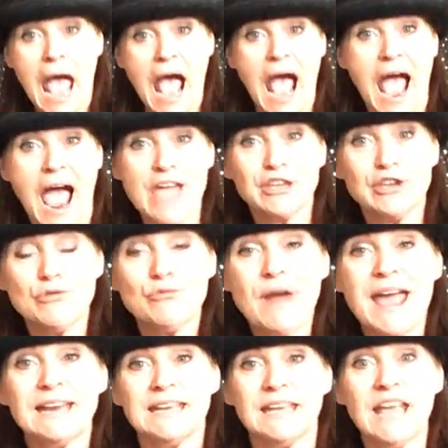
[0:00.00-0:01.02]
Are you
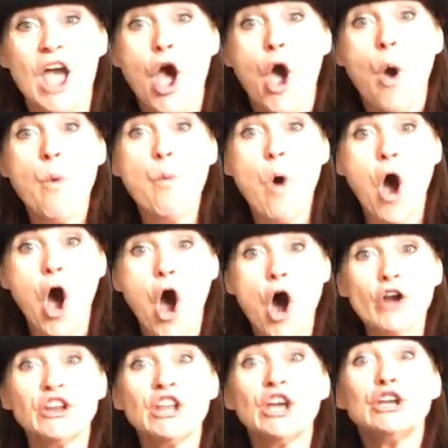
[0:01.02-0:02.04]
ready?
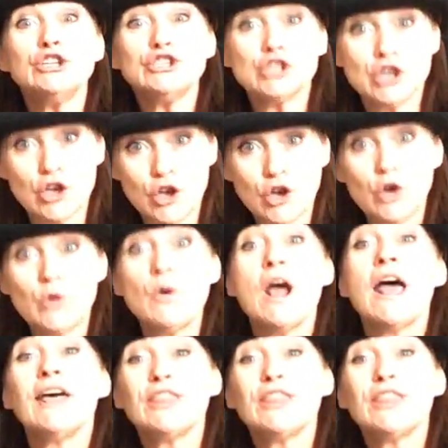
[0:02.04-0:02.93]
One, two,